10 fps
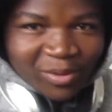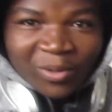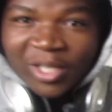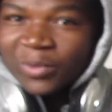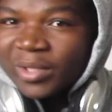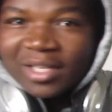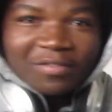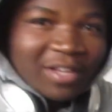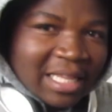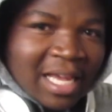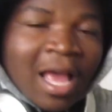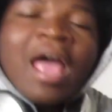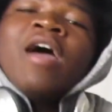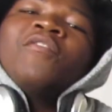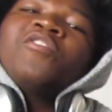We're gonna do it in Venda
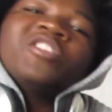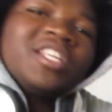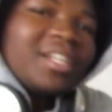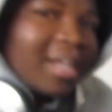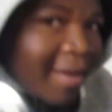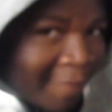for the